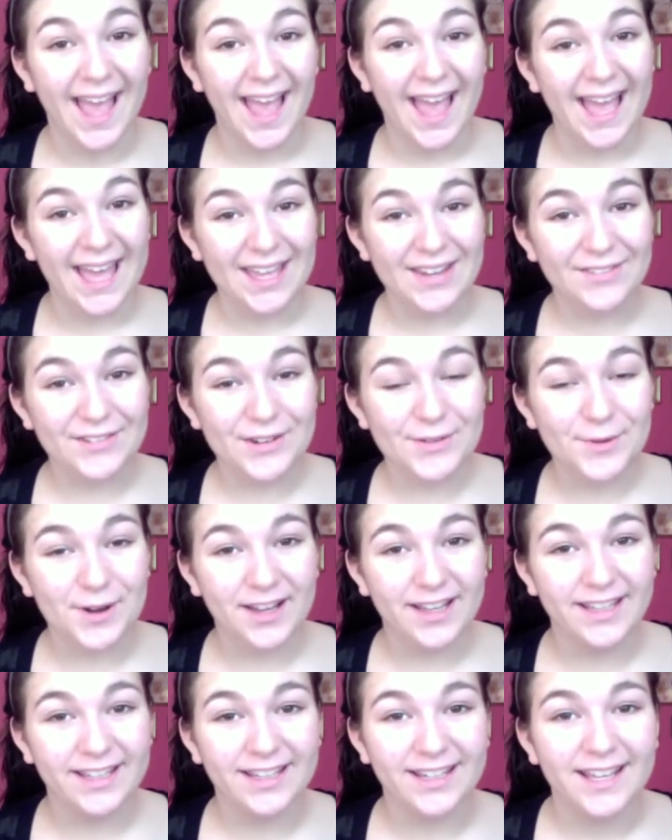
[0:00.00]
Hey
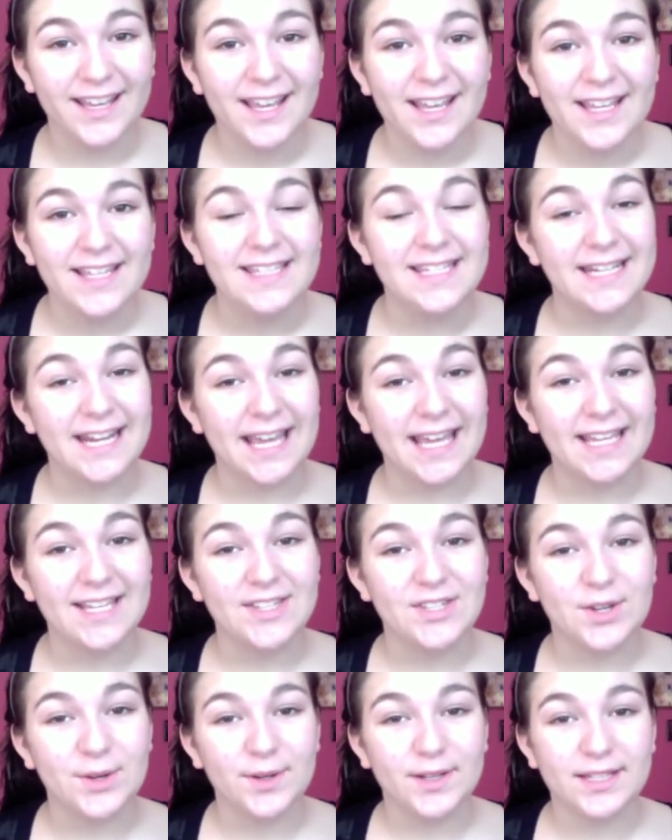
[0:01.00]
everyone! Today
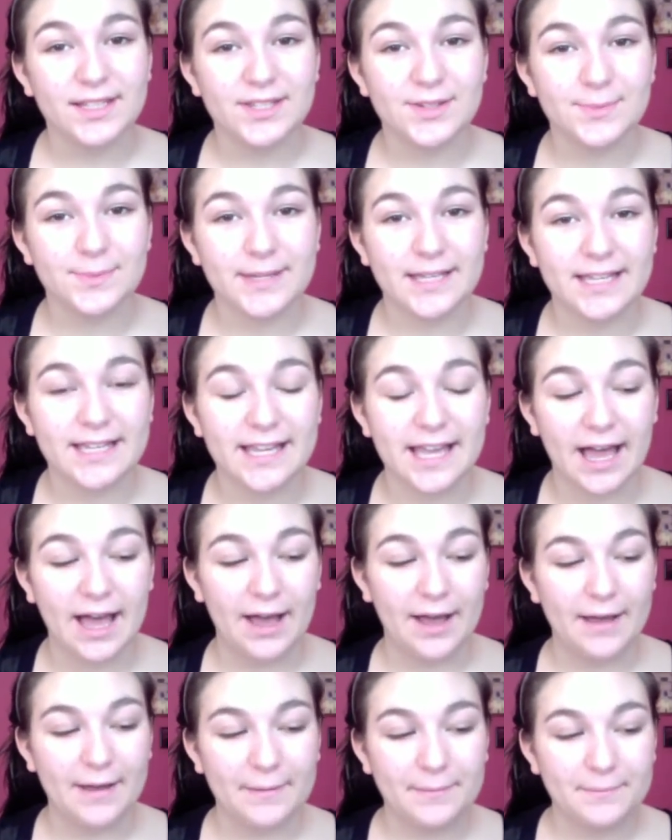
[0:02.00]
is going to be
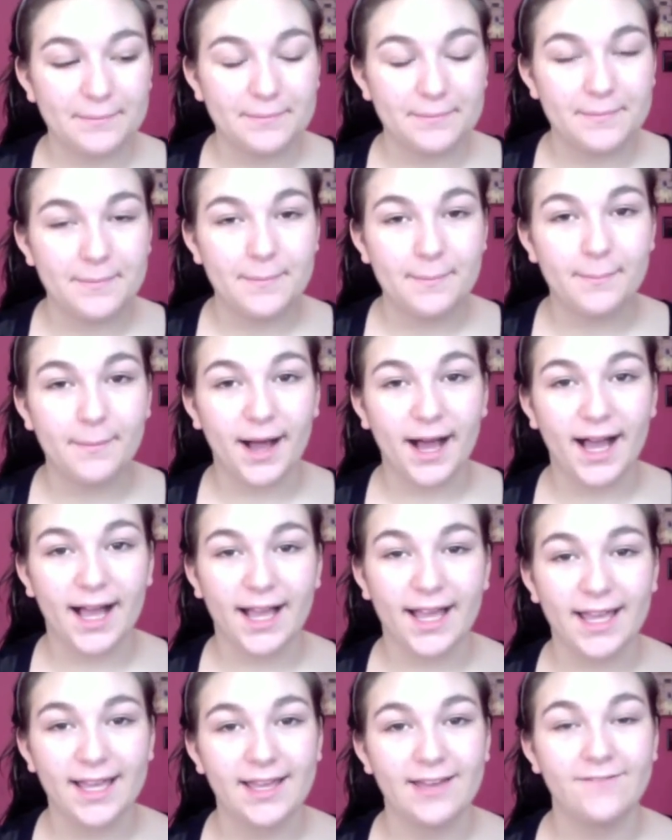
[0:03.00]

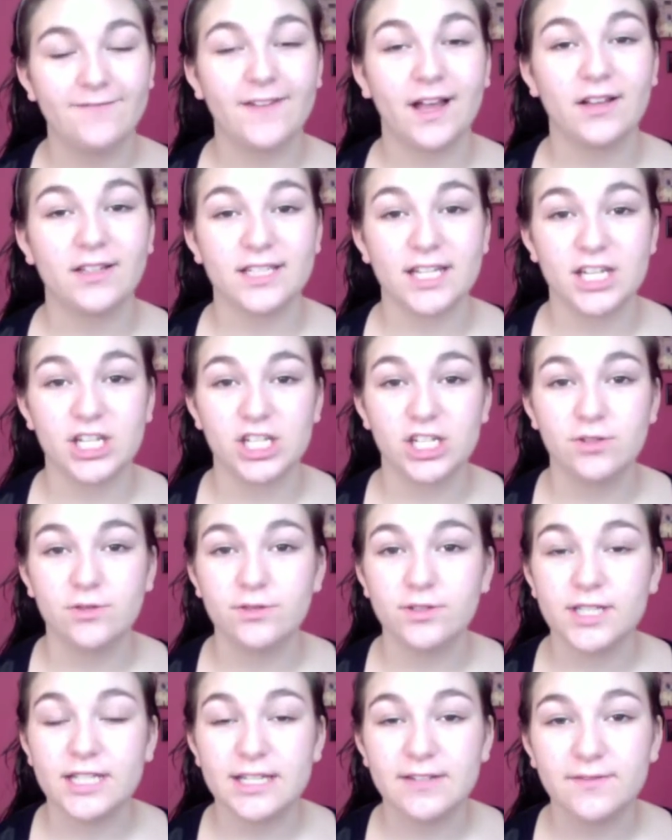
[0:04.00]
my foundation
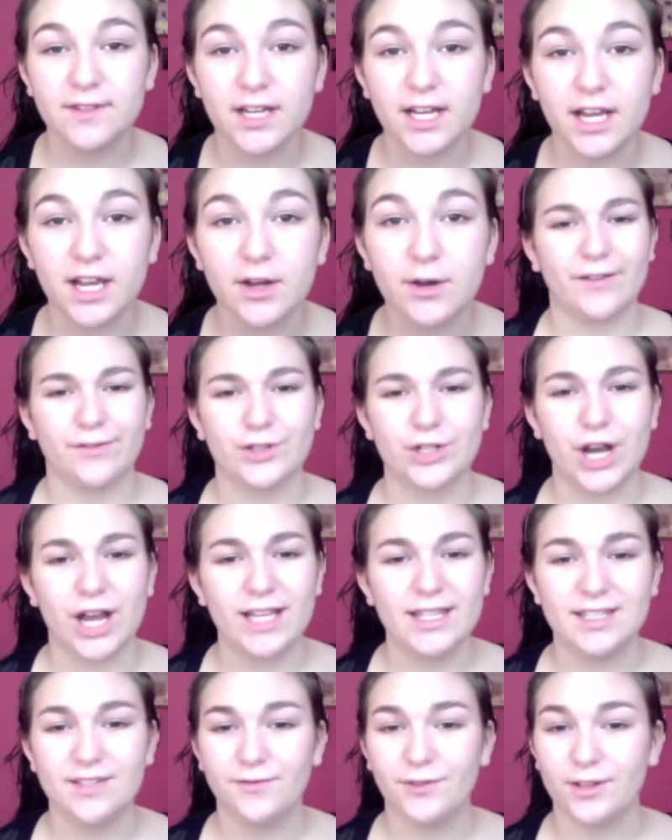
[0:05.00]
routine video. I've
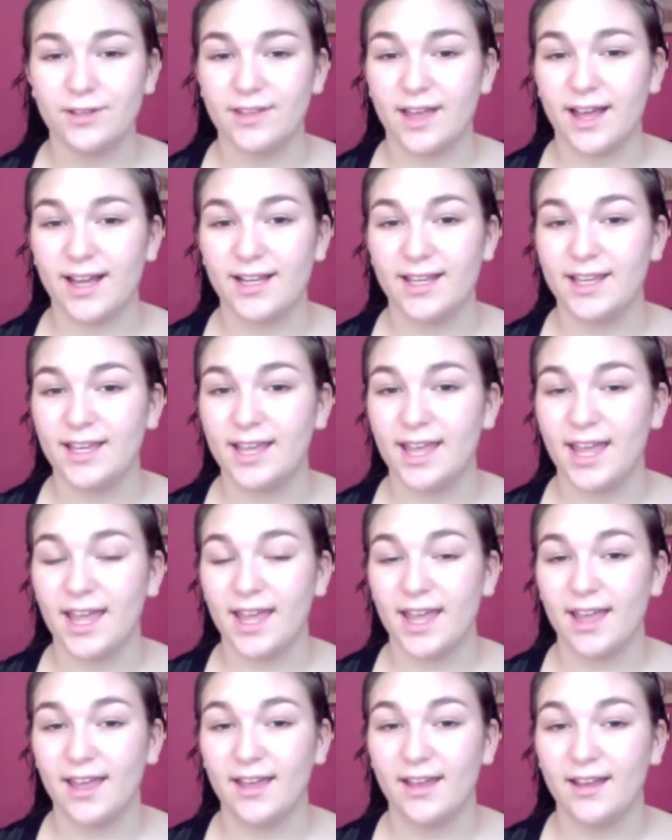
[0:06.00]
tried different lighting
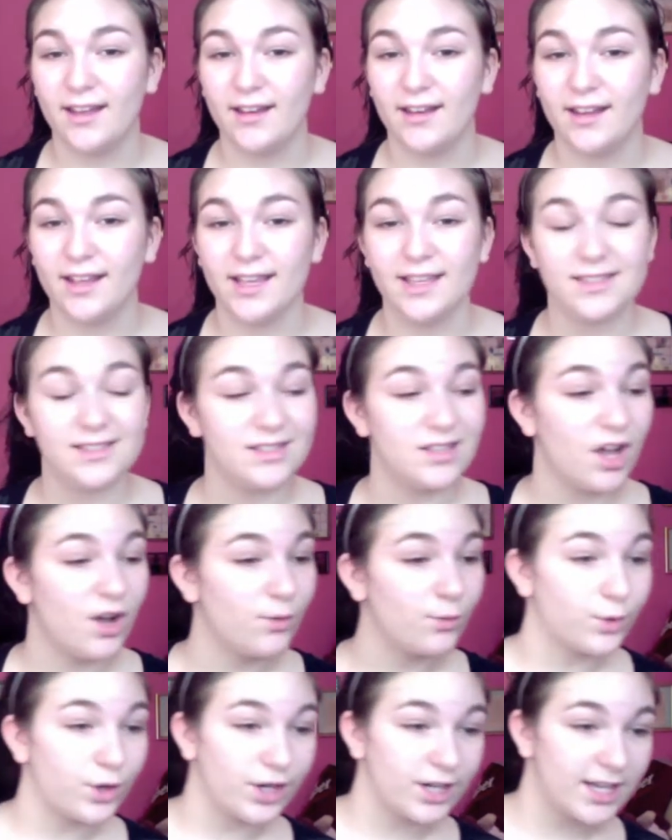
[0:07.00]
and it's
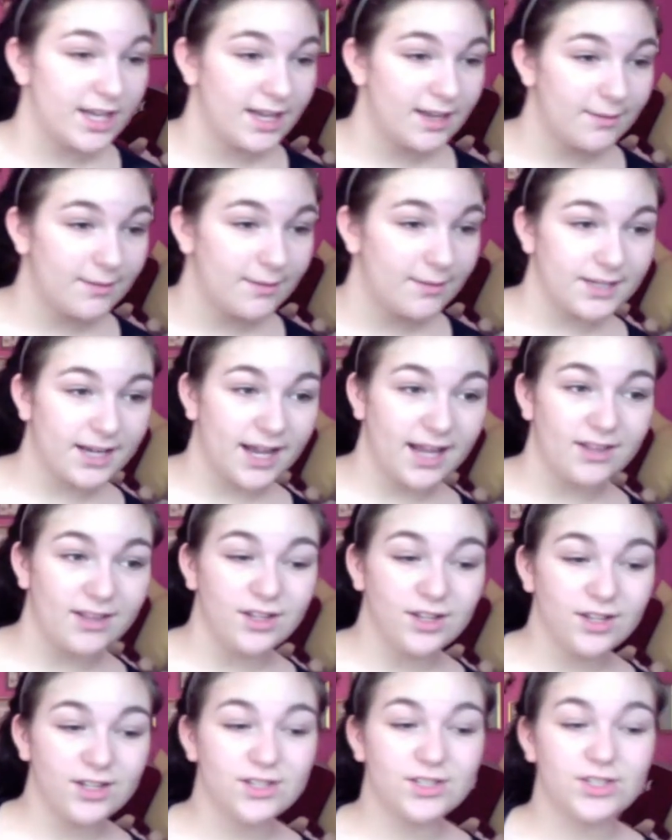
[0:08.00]
not working, but I
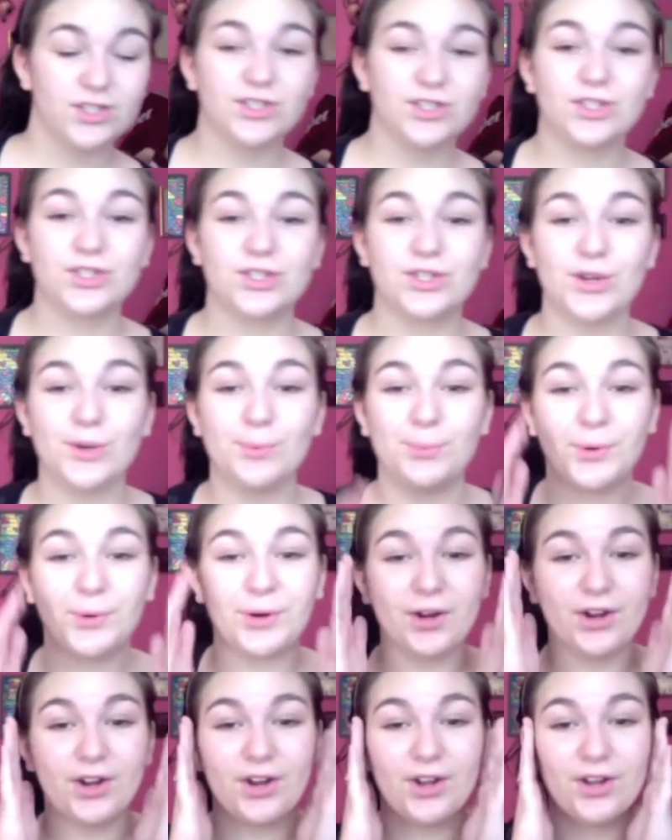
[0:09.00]
look
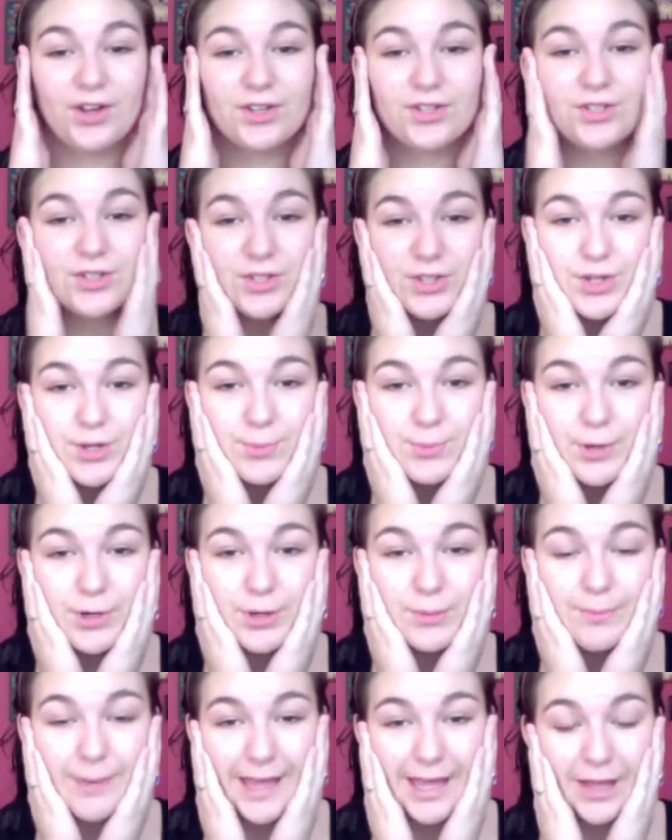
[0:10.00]
super
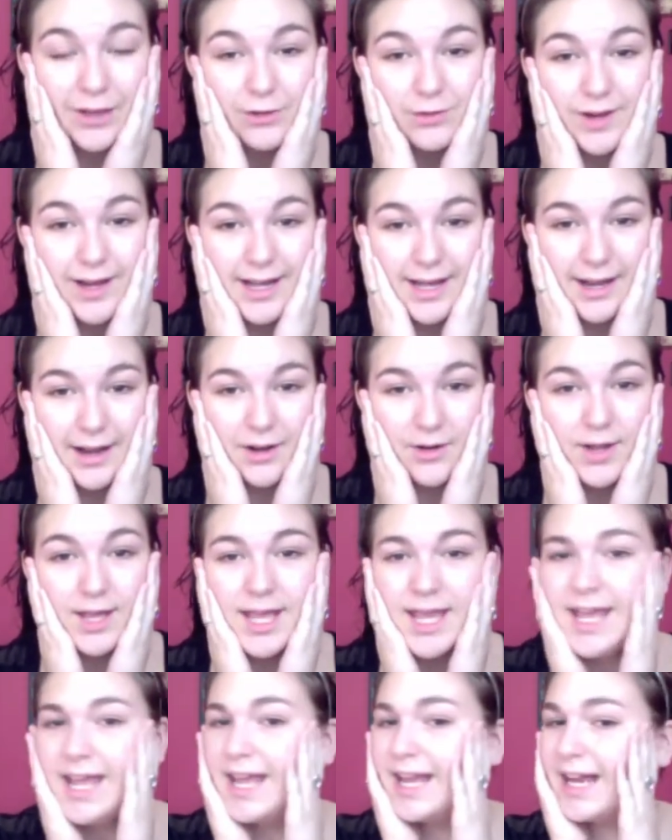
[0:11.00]
pale right now.
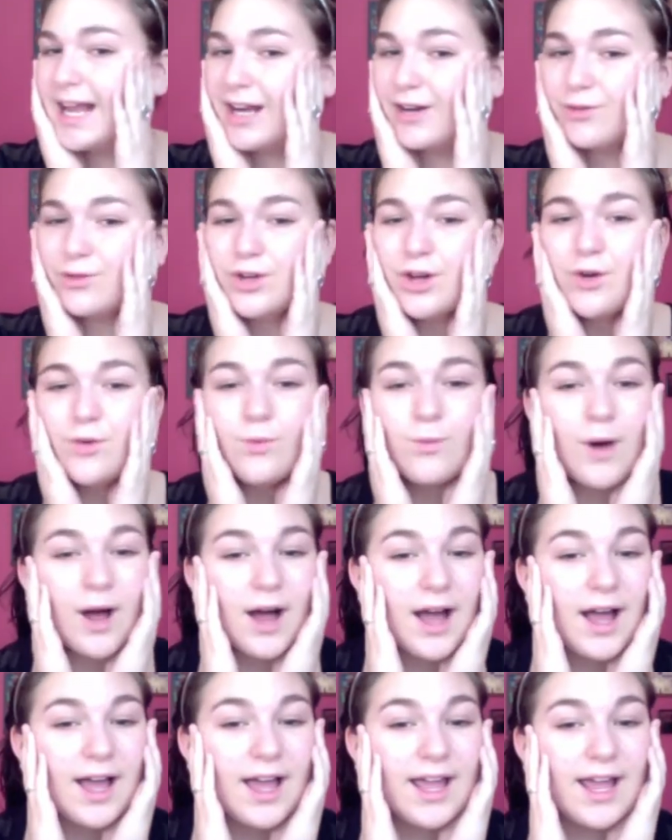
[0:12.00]
And I don't know
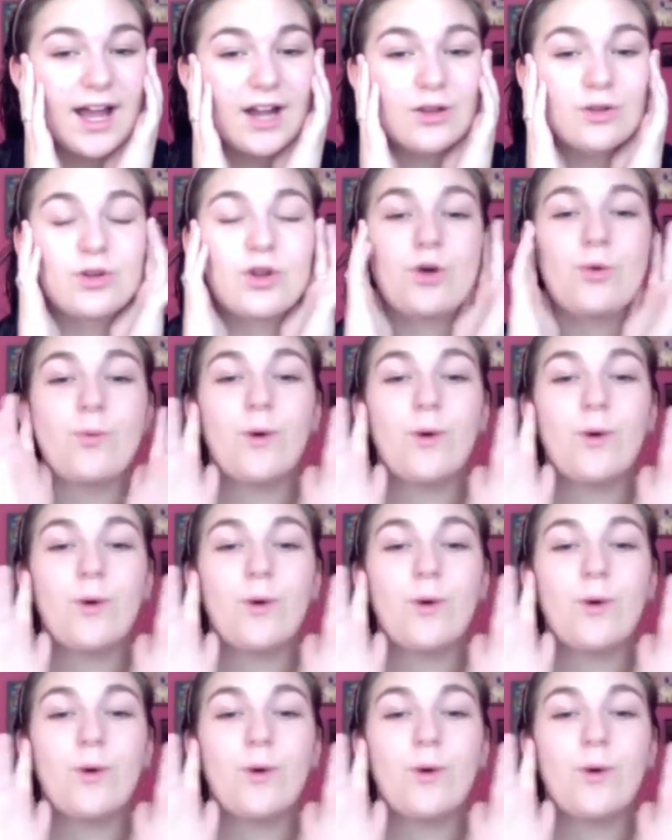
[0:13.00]
why. I don't know